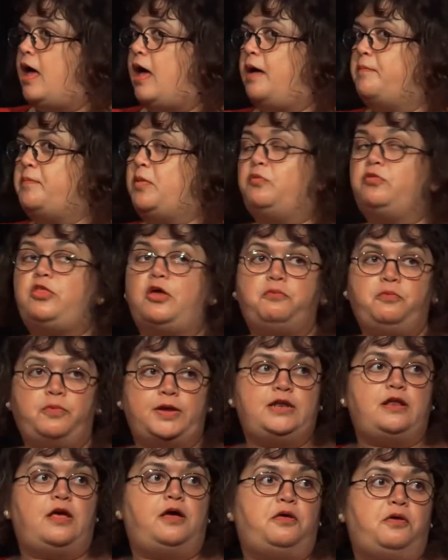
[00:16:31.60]
Um, although we
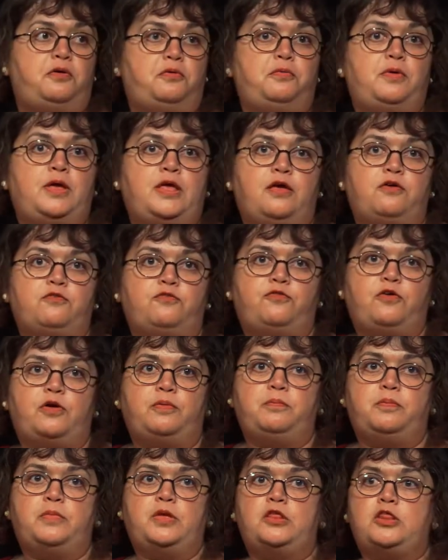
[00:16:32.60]
know
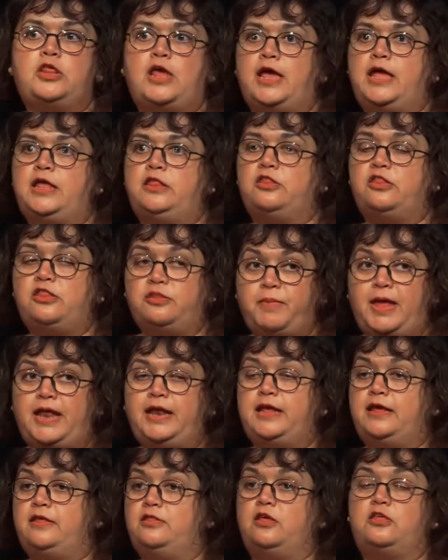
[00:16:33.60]
from Jane's
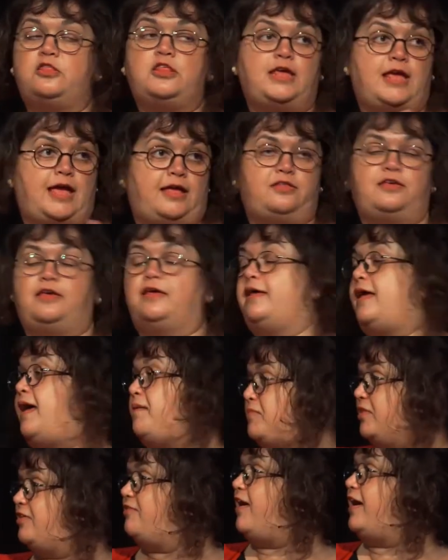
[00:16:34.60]
Spelling that she had a
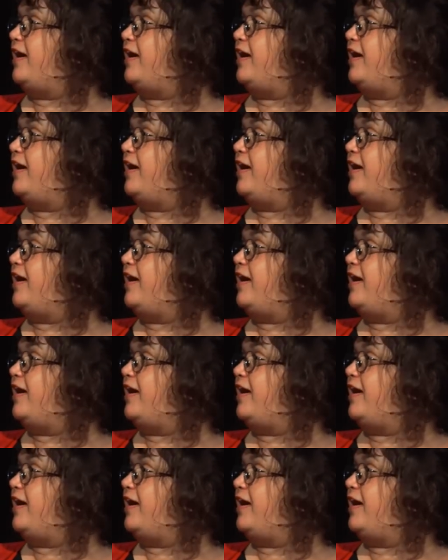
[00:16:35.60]
Hampshire